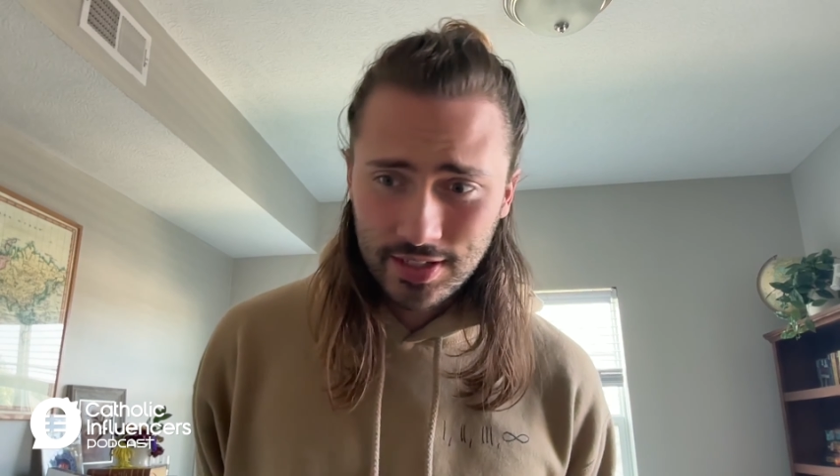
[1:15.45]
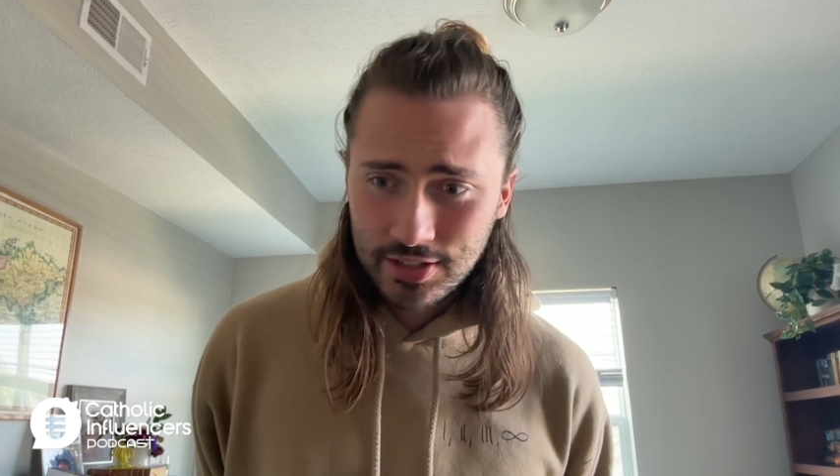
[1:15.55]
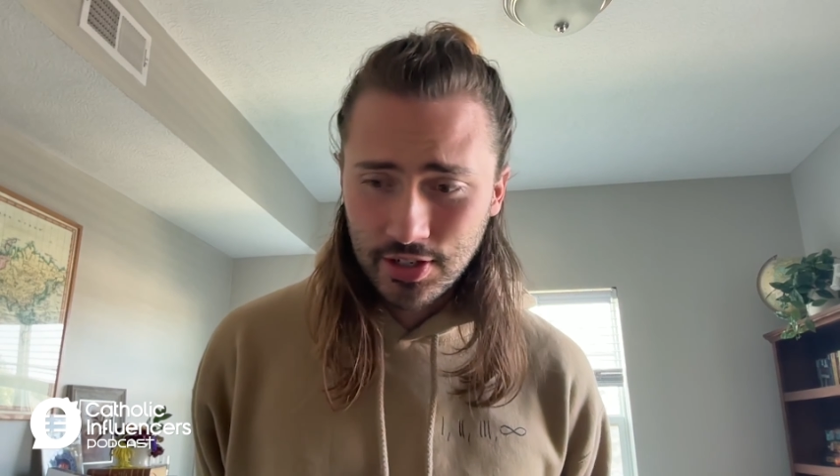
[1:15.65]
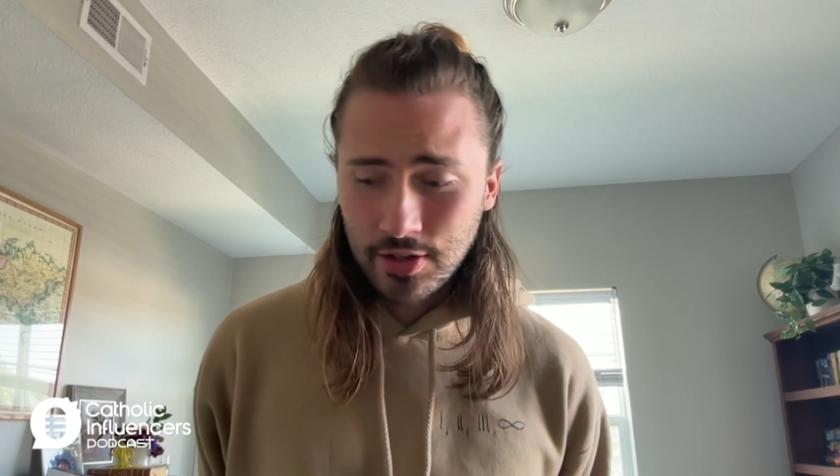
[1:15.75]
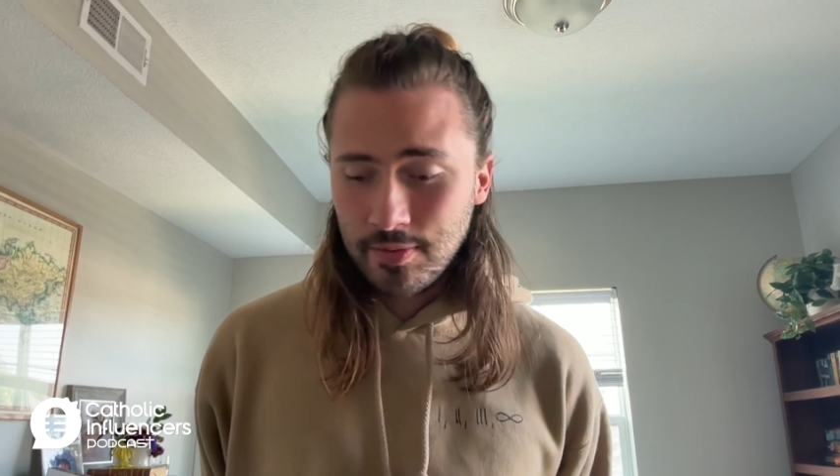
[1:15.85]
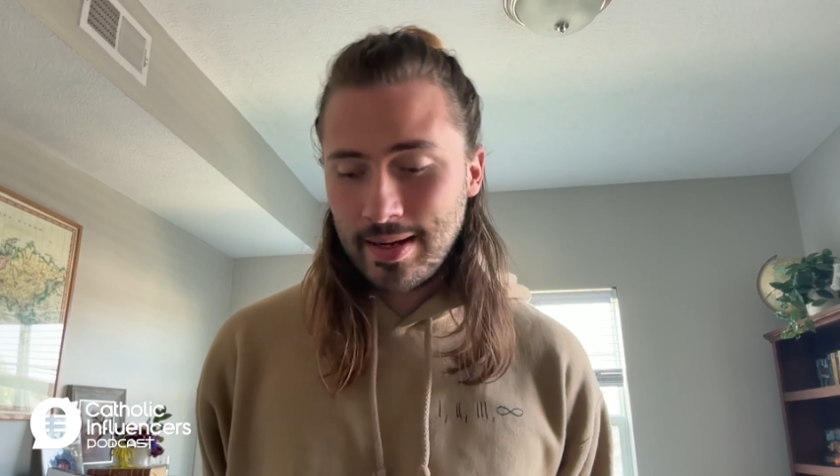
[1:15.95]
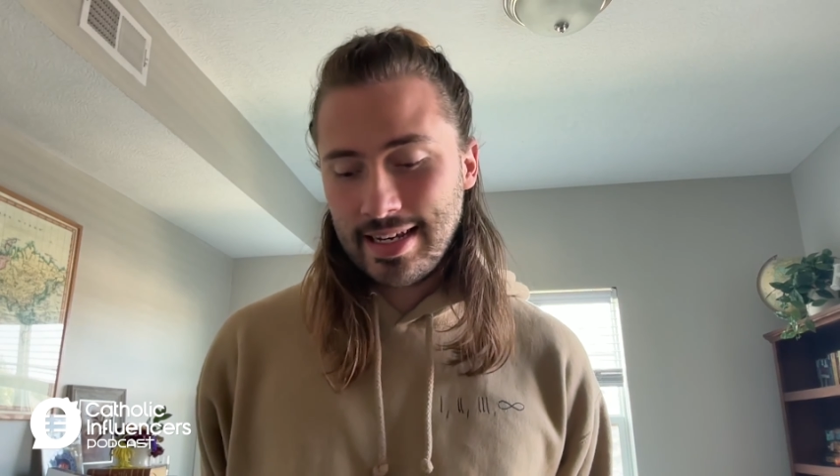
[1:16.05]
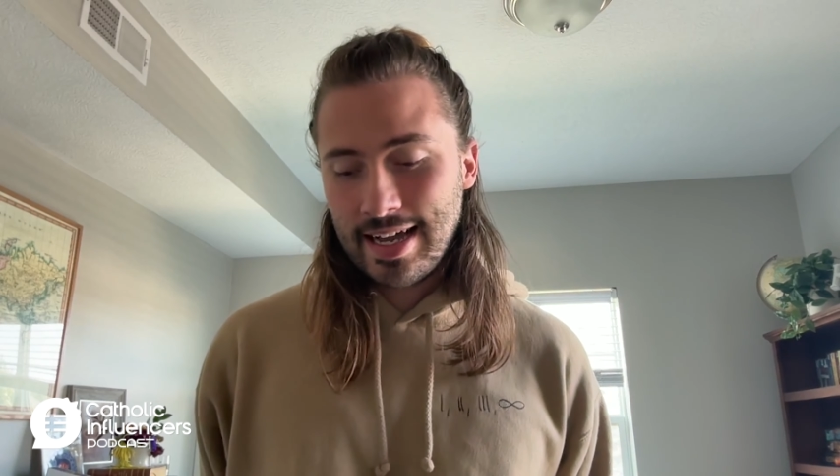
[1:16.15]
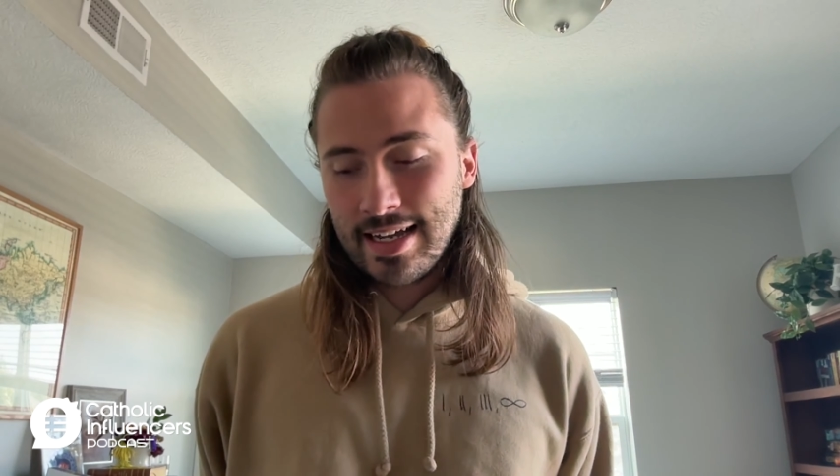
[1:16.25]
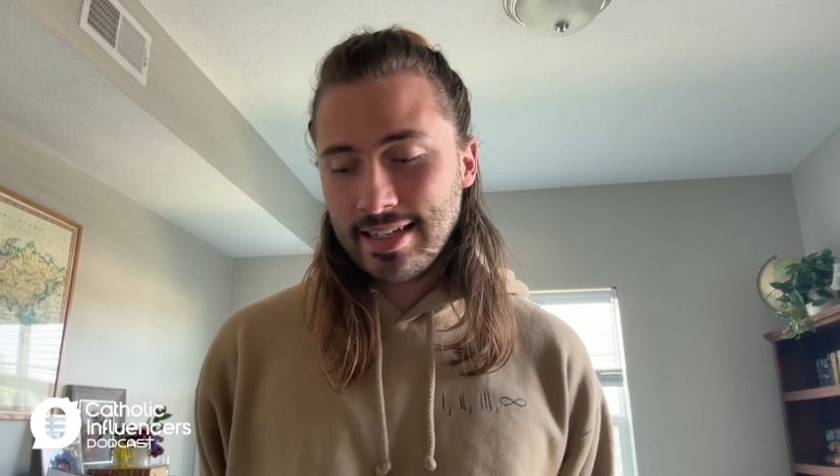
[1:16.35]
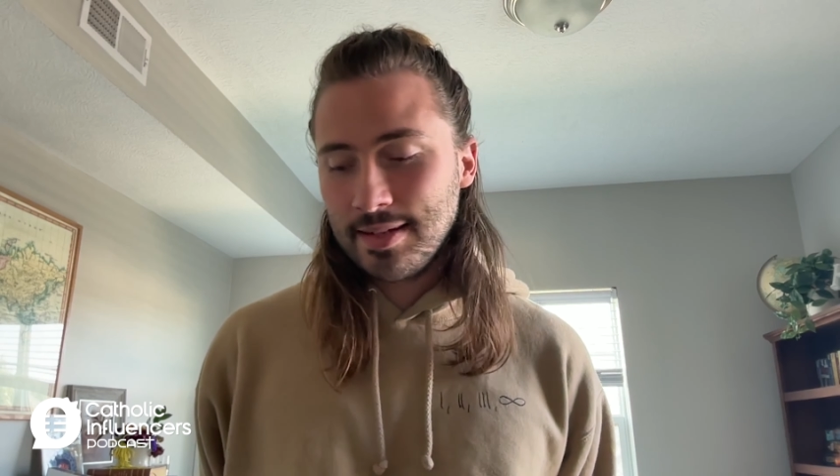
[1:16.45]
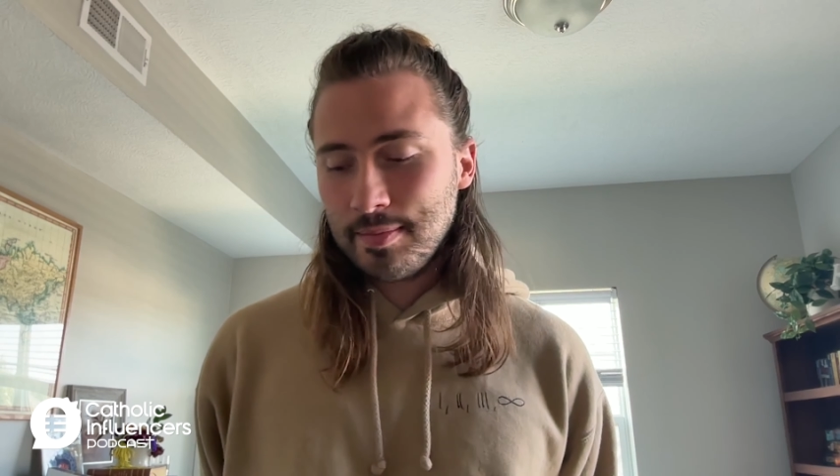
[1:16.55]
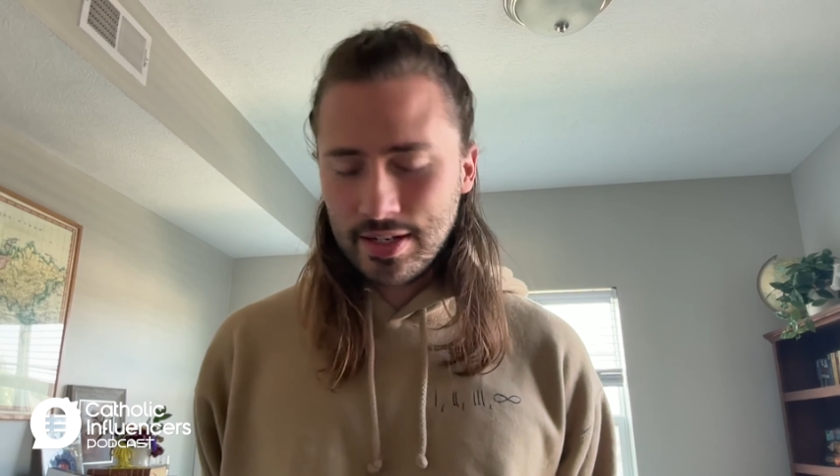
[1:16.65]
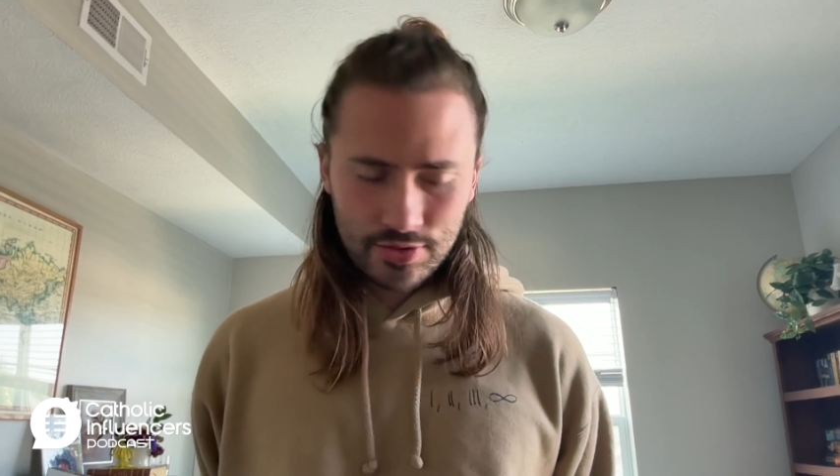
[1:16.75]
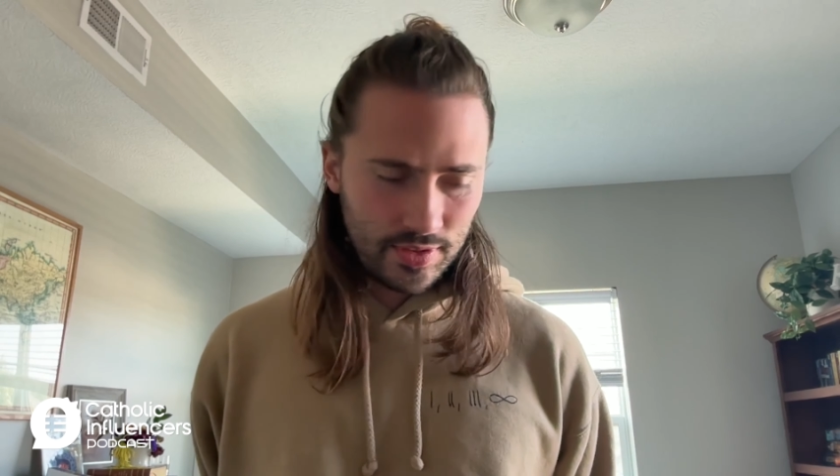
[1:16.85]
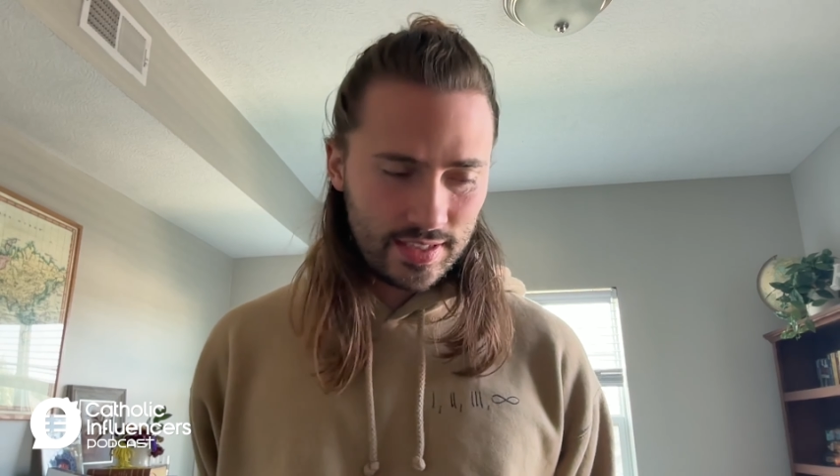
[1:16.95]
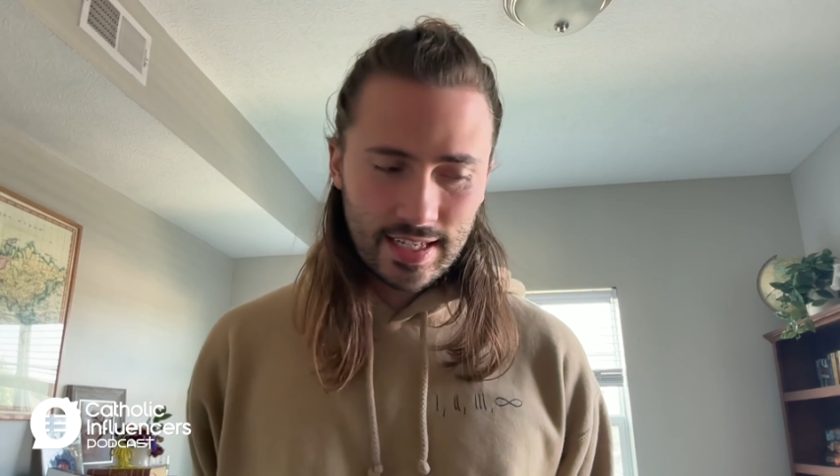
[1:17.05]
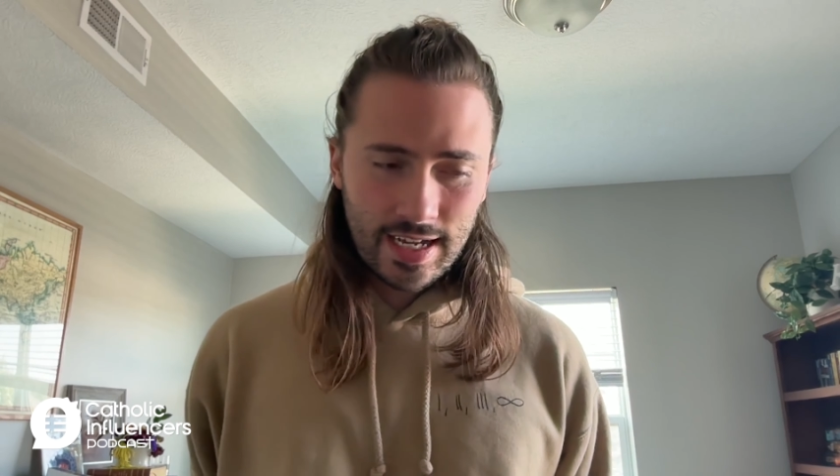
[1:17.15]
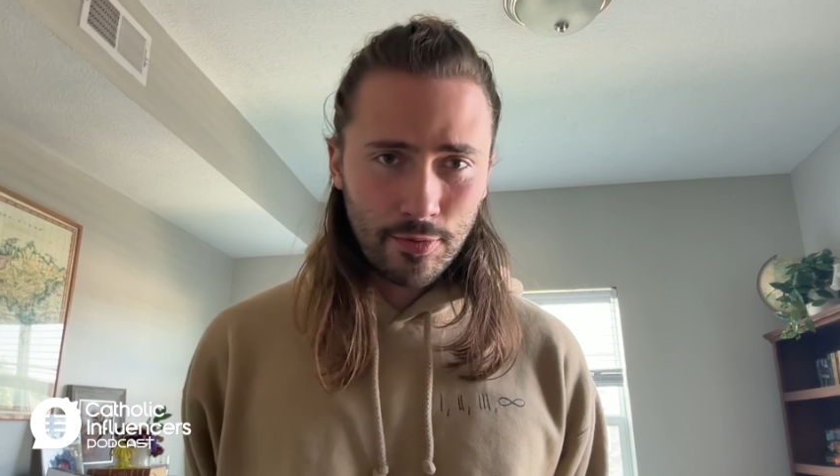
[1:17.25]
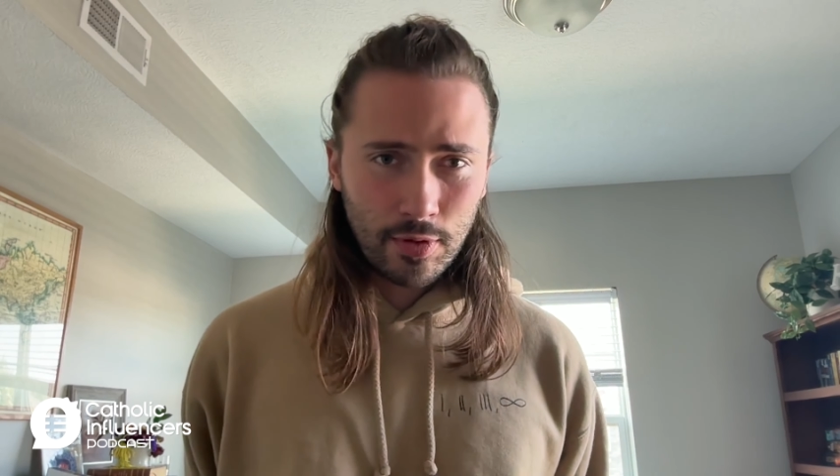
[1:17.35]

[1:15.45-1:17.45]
So my dad did ministry stuff,